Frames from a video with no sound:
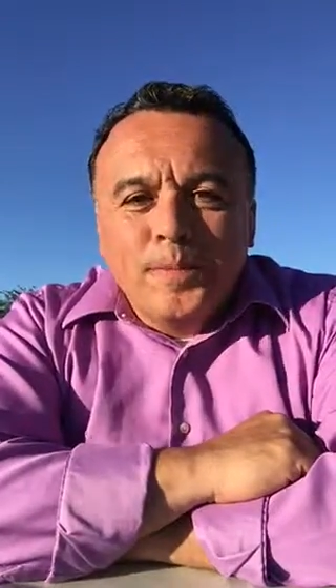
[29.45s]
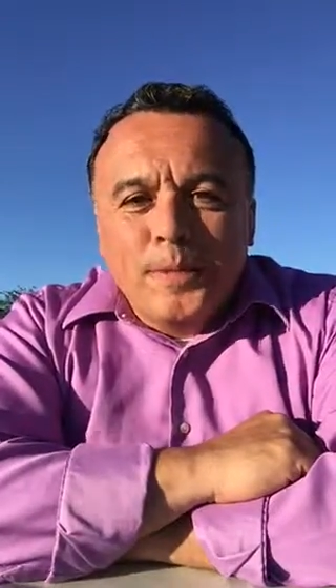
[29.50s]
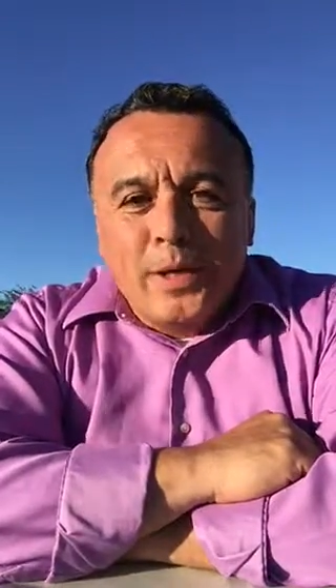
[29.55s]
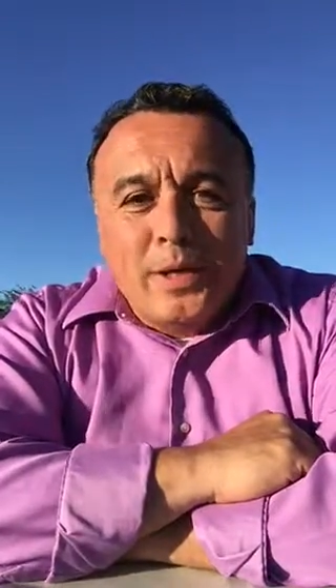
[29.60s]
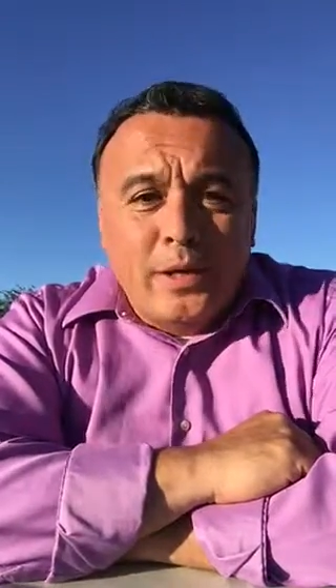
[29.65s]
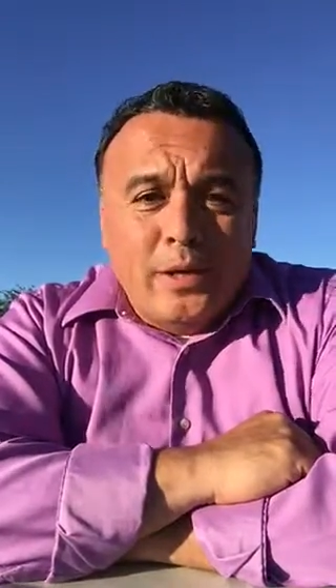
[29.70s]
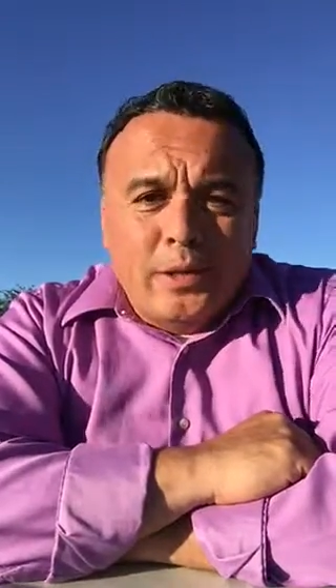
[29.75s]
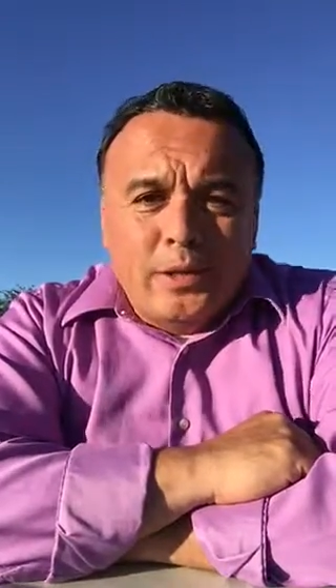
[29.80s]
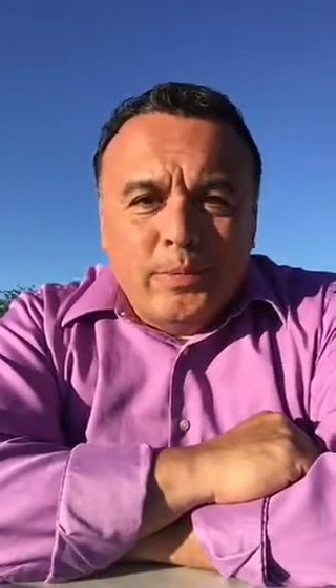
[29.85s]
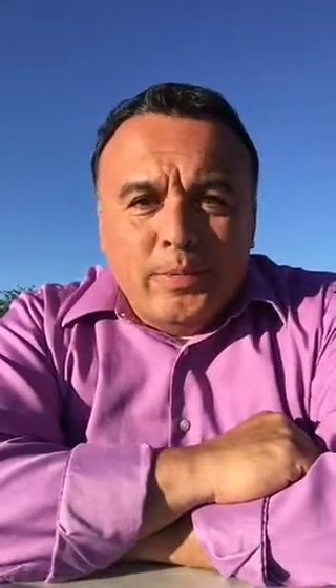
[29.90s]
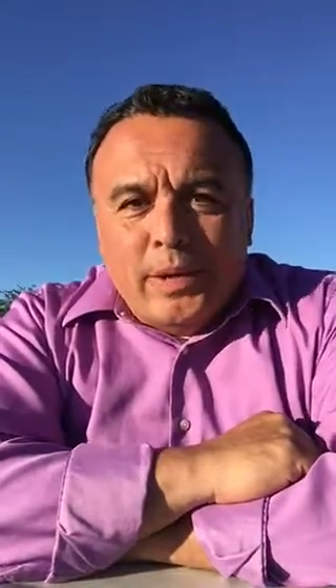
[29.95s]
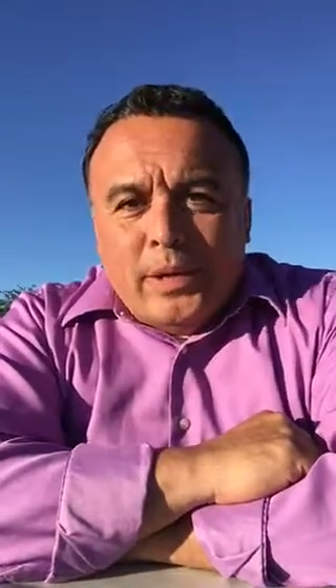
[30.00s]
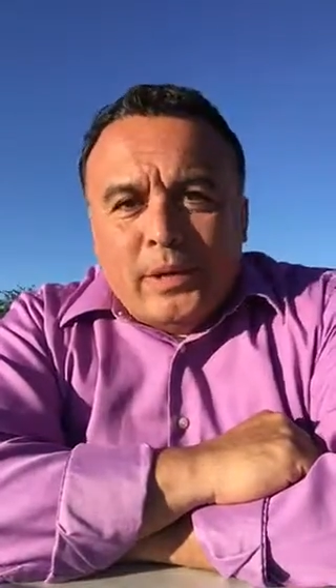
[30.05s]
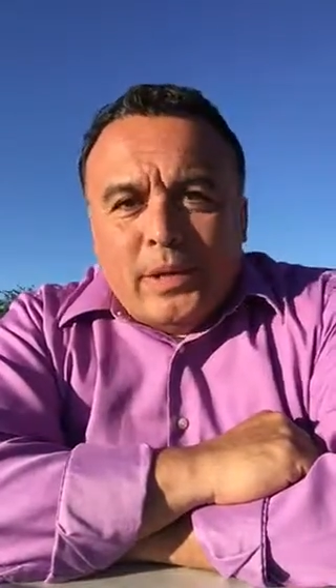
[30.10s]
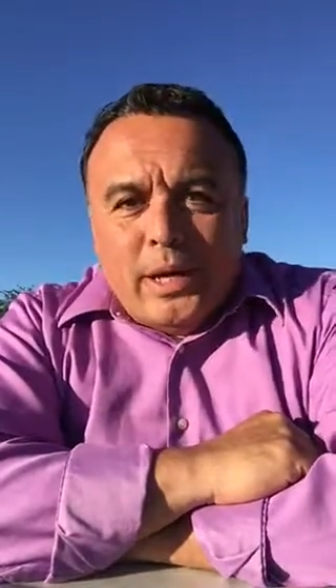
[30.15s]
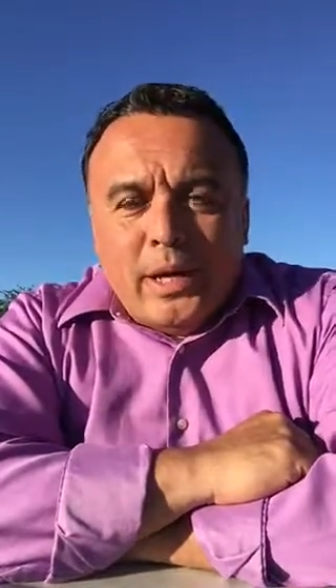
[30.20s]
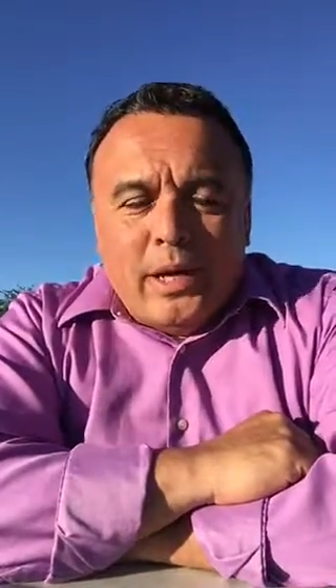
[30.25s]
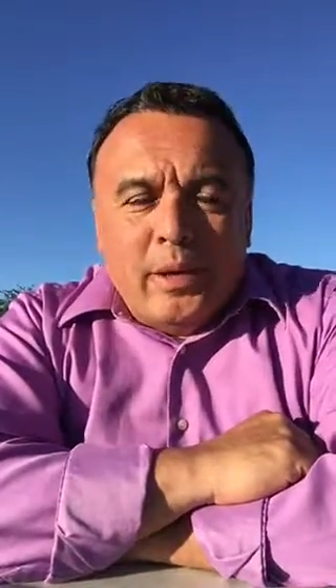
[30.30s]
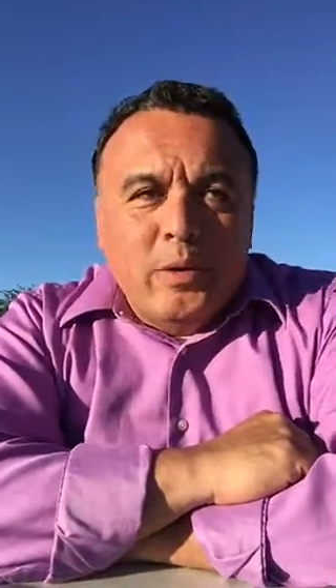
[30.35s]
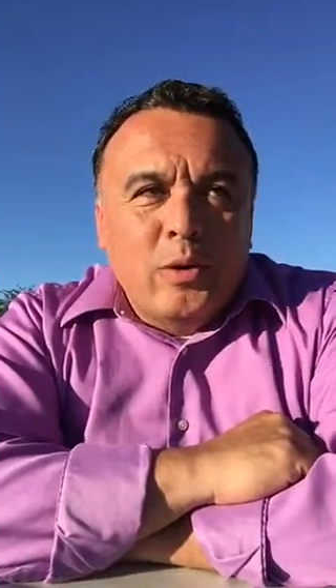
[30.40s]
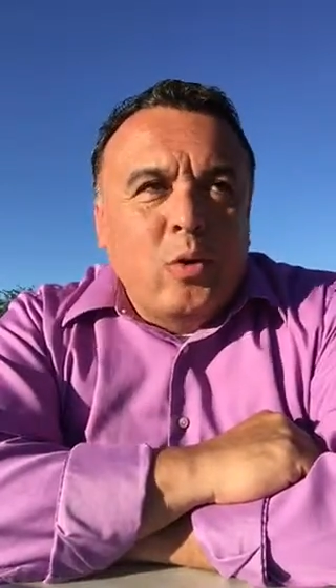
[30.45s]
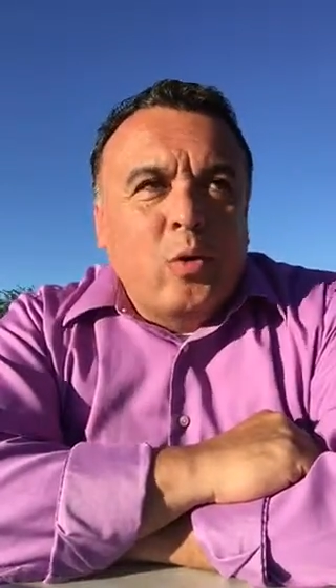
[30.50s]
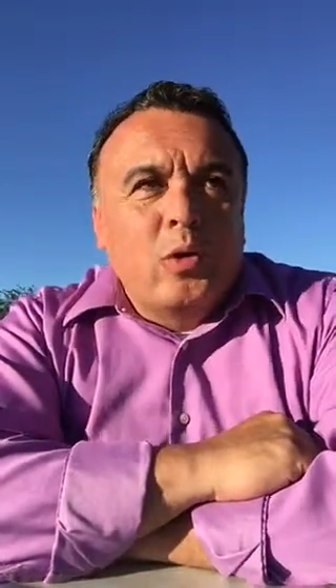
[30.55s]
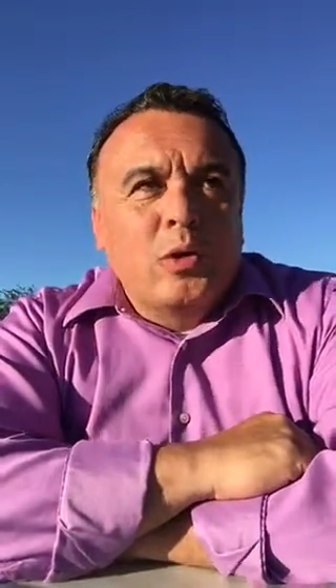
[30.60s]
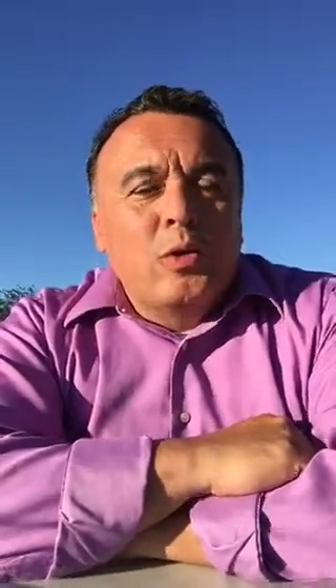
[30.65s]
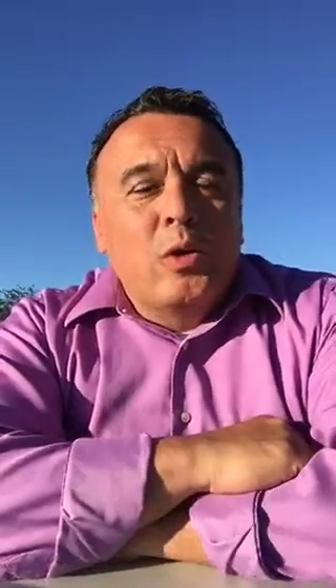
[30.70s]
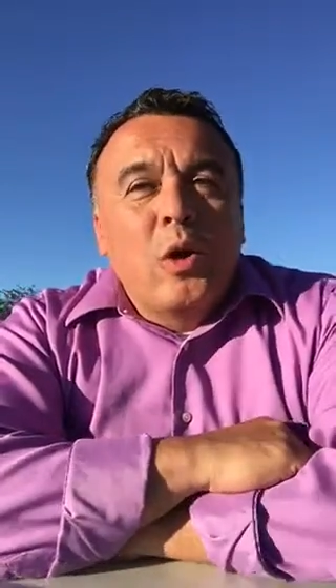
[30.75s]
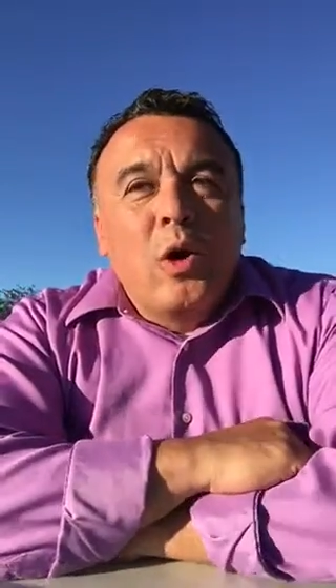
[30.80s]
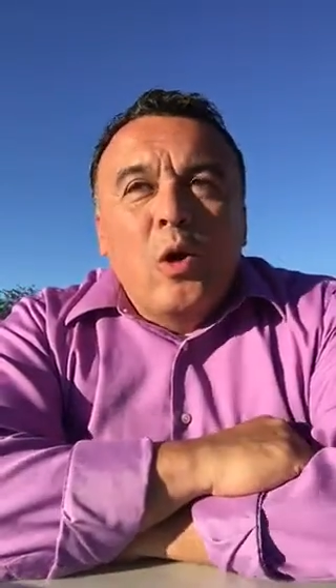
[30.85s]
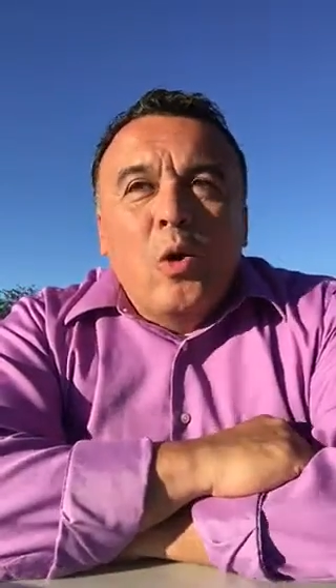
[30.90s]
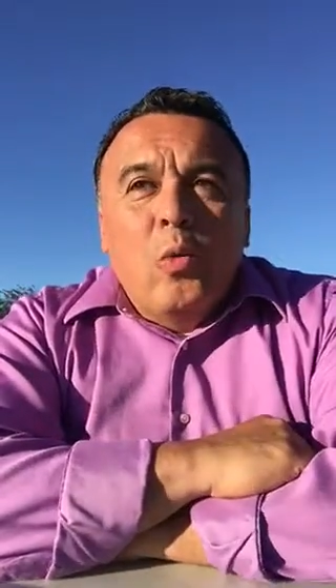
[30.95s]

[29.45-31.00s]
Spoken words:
Didn't expect that. Of course,